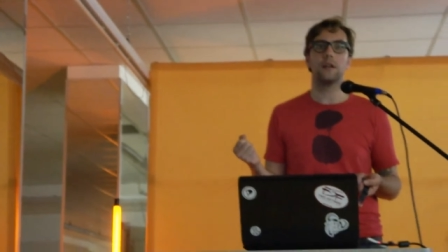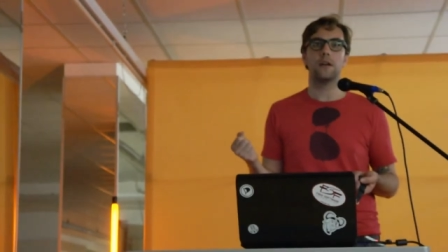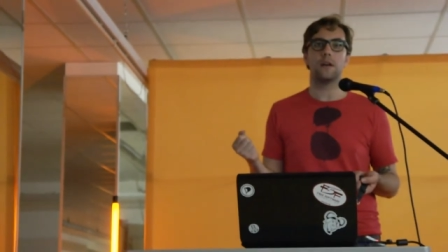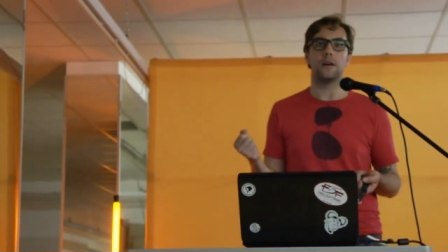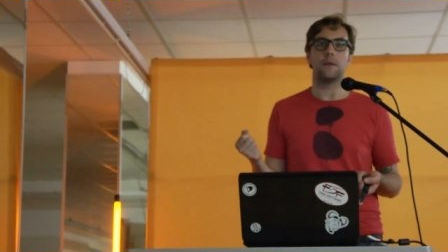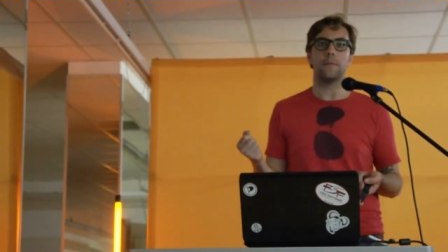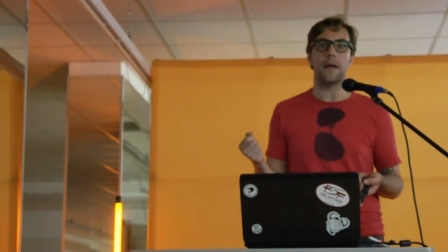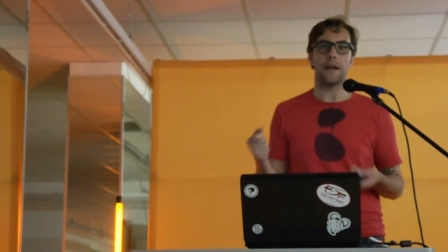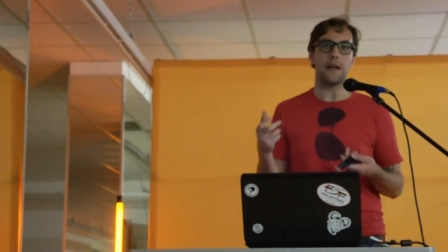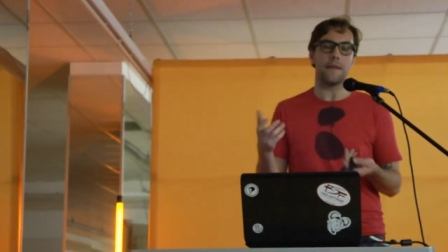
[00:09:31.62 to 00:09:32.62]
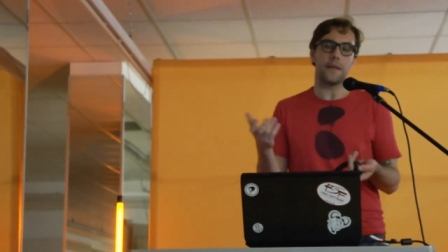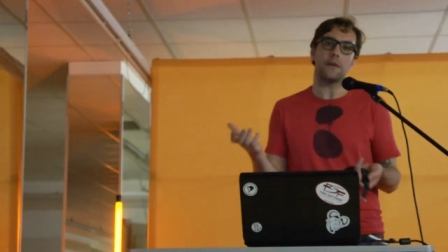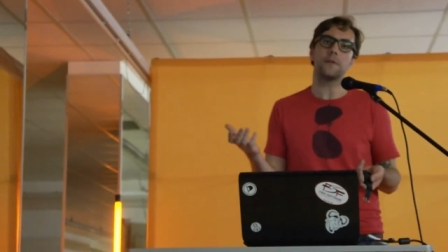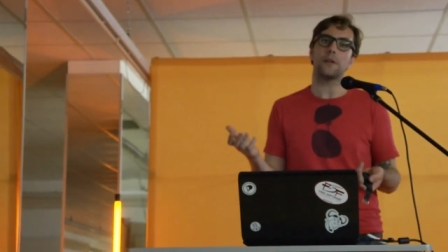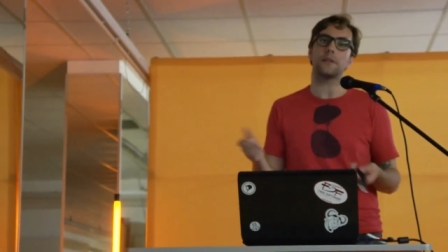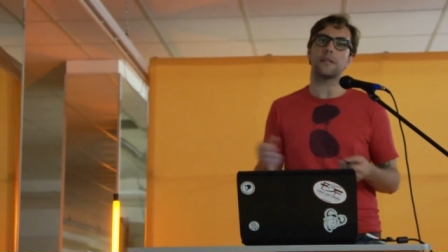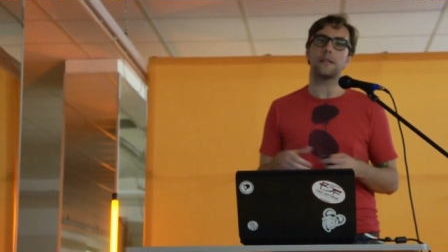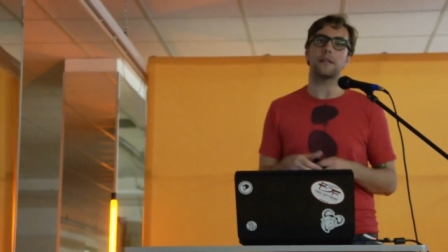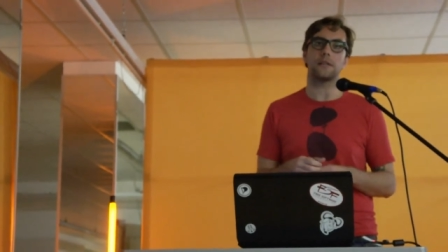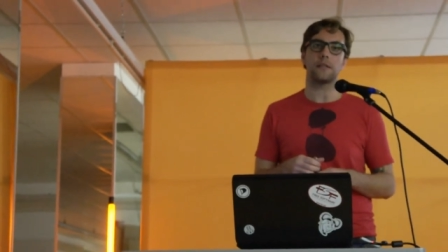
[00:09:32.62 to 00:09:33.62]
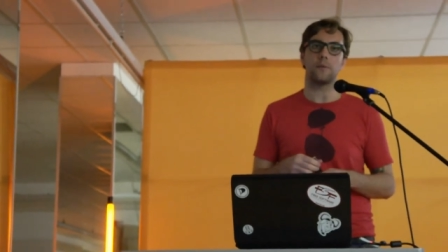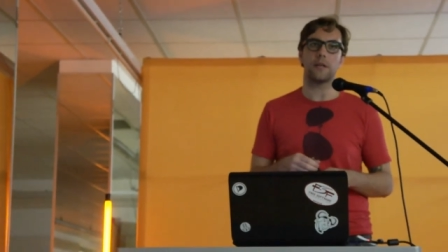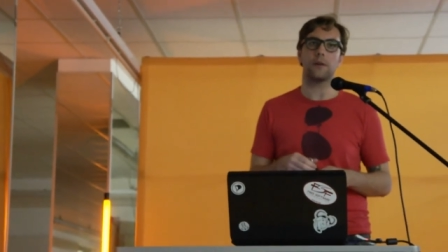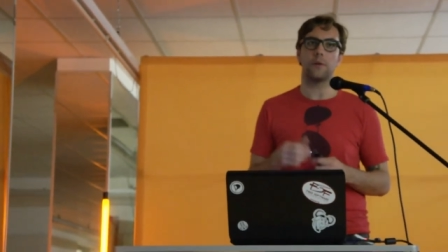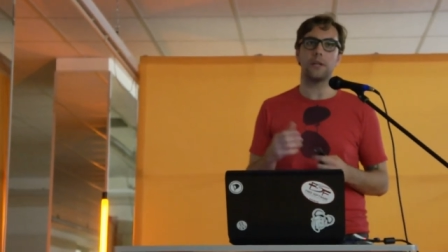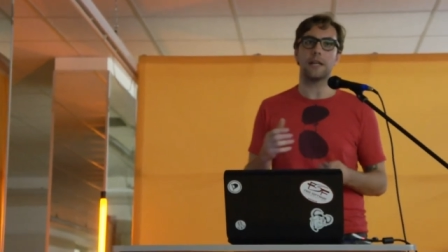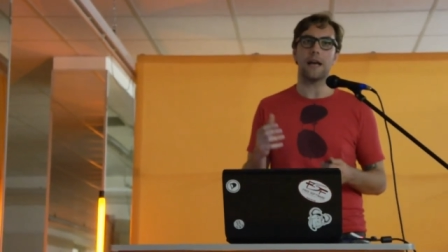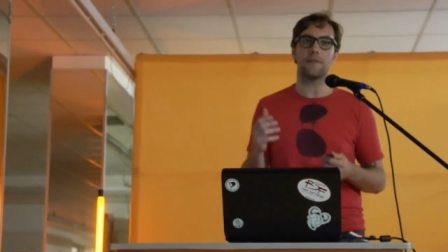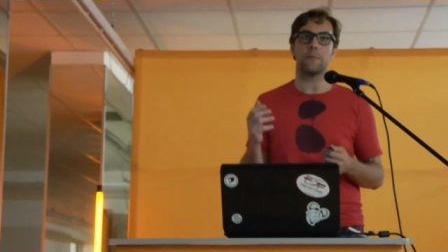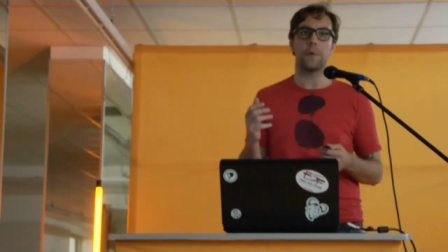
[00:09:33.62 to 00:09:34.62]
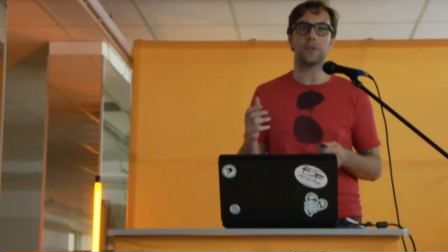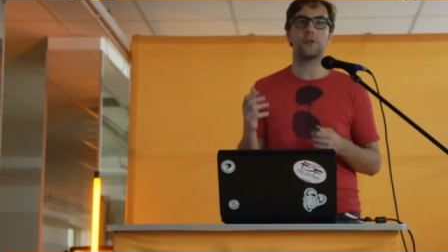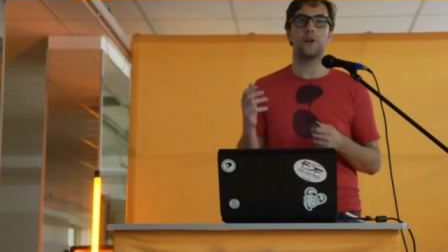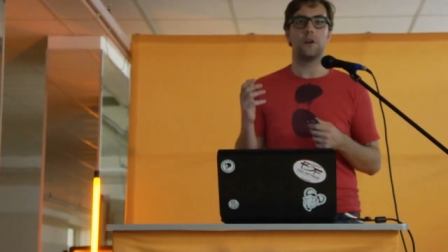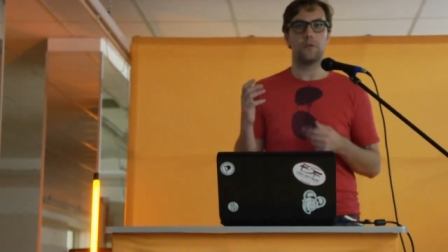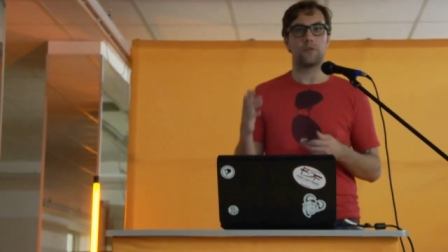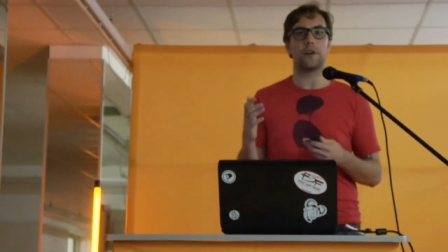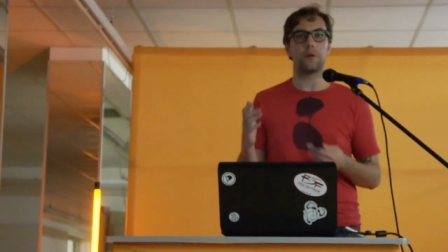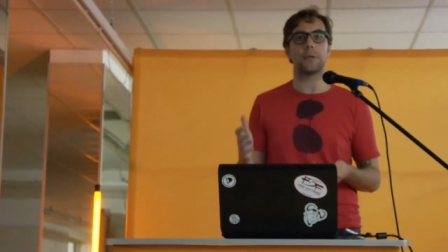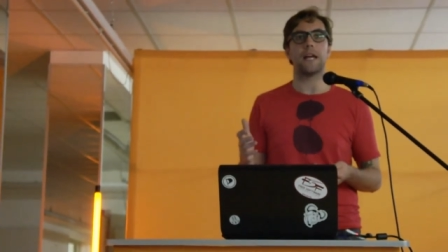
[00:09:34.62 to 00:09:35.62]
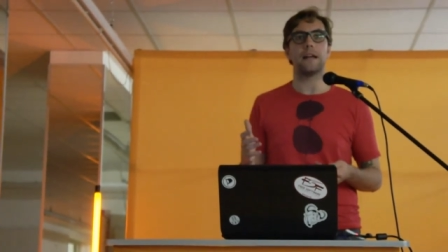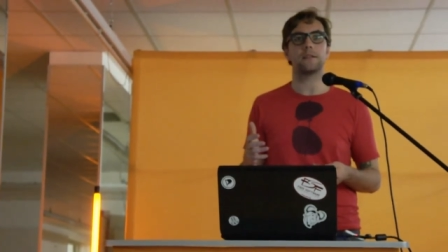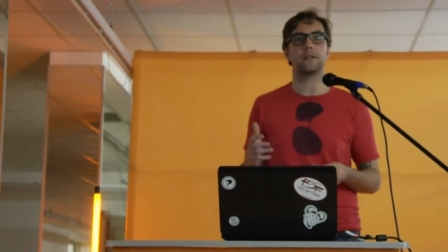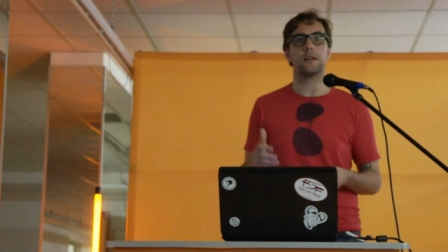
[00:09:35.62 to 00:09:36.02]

Um, and, and the end result, I think, is that we can really have a much freer planet,